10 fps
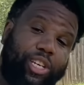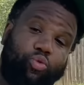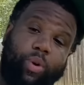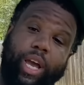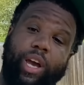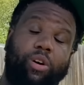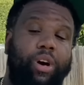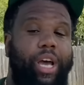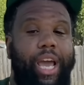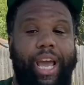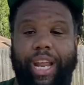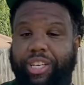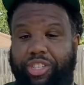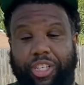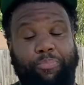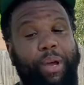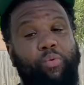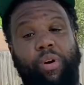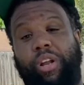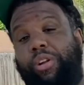as well. And it's just been
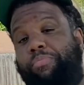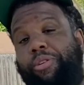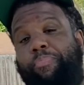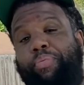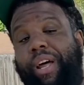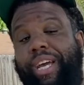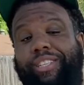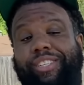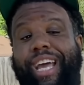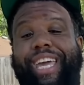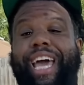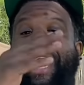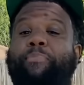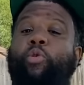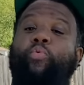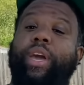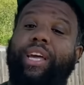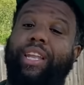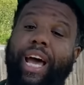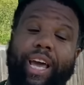one of them complaints that came a week
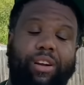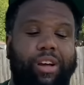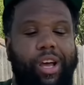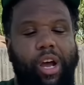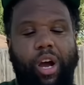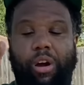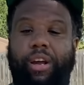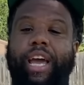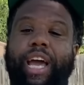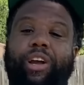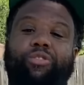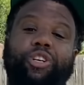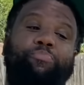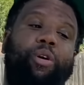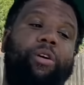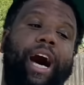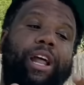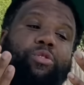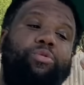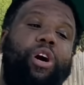later. Hurricane Chris, bro, I
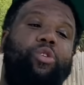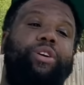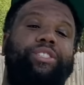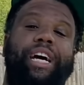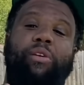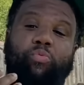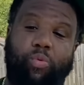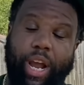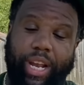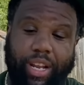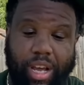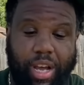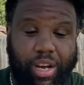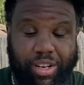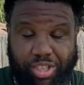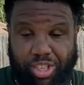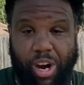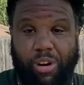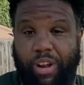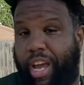don't know his direct
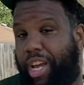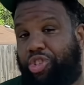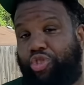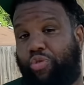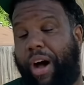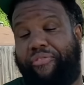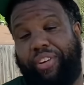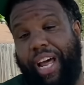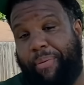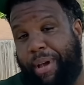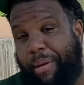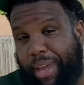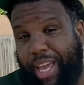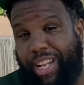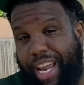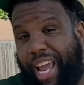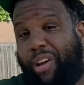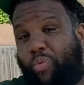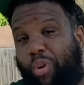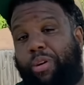concern or issue. I feel like maybe he did
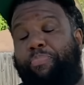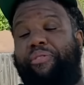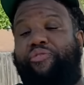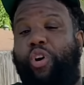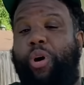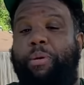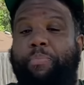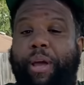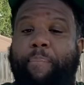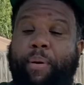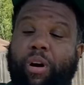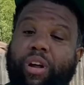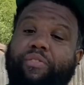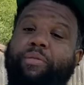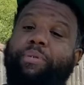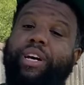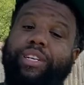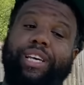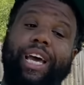want to perform and be a part of it because